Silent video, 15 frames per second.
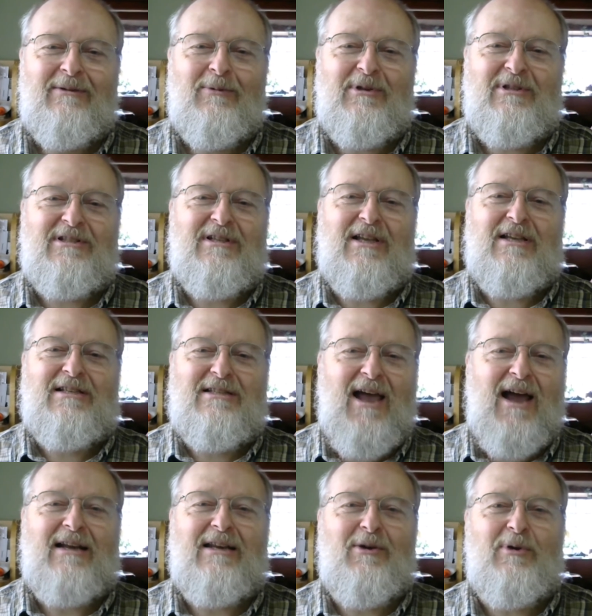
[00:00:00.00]
which is
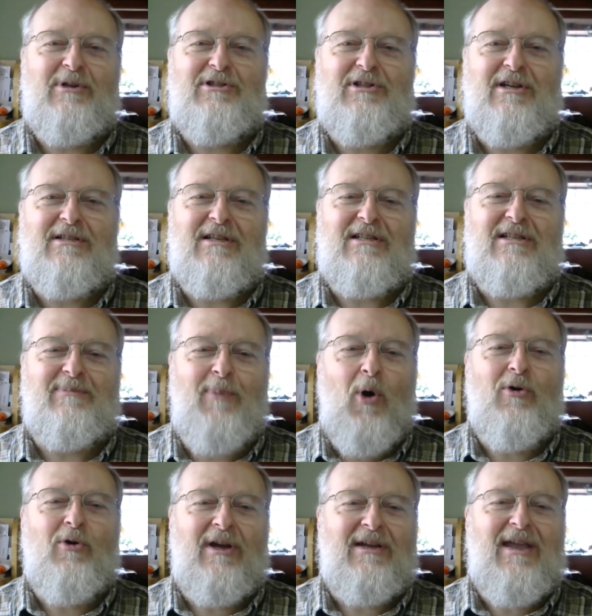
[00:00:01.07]
exactly what Jesus
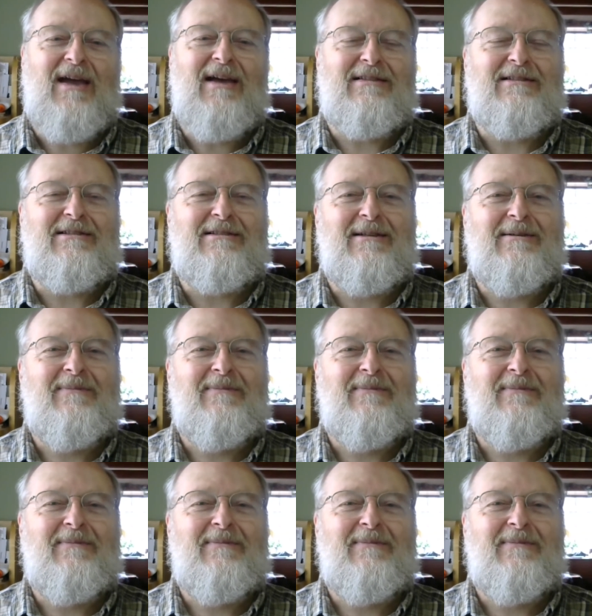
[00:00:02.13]
spoke against.